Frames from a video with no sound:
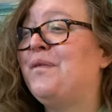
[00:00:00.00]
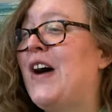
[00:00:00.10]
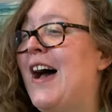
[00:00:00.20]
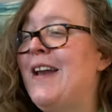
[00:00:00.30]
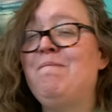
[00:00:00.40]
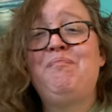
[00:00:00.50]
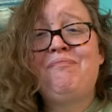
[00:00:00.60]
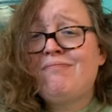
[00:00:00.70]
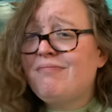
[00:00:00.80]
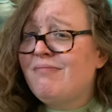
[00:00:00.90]
fun.
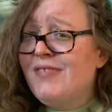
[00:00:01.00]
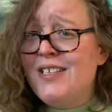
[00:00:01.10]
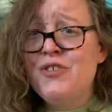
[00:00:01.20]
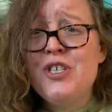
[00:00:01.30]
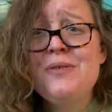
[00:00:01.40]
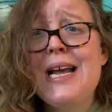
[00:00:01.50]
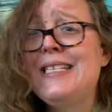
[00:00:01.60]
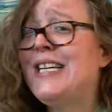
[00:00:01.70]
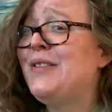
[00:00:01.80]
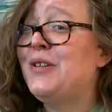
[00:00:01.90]
June
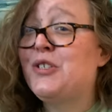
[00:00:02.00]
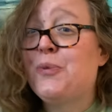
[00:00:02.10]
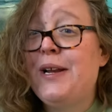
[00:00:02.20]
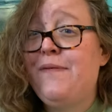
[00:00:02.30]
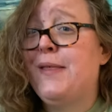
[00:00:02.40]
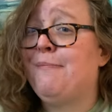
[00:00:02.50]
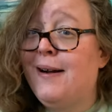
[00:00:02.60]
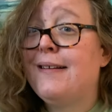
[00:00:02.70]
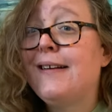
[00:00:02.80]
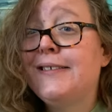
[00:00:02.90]
19th to the 25th,
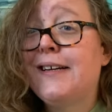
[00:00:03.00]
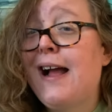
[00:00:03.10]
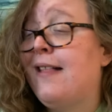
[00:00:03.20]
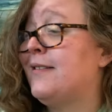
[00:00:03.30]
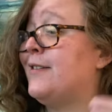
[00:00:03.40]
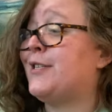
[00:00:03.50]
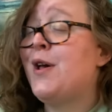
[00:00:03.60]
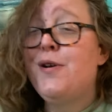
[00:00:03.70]
mark it on your calendars.